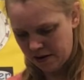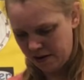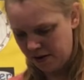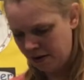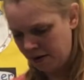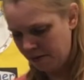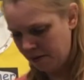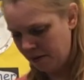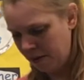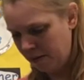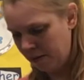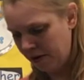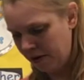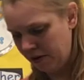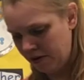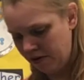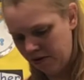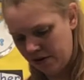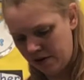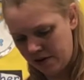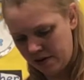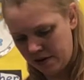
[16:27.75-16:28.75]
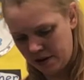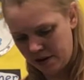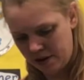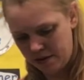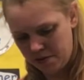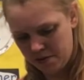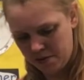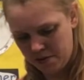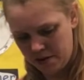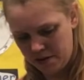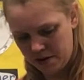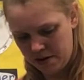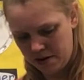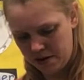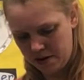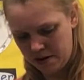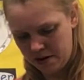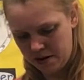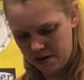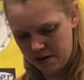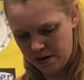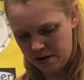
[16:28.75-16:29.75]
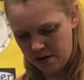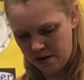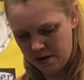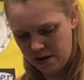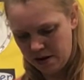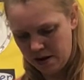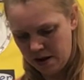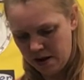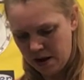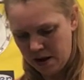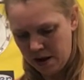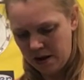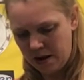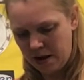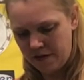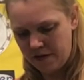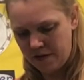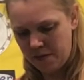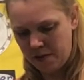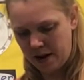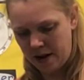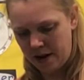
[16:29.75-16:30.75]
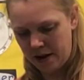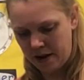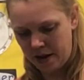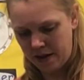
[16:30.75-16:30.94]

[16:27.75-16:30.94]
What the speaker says: Maybe it's just on the board. Never mind.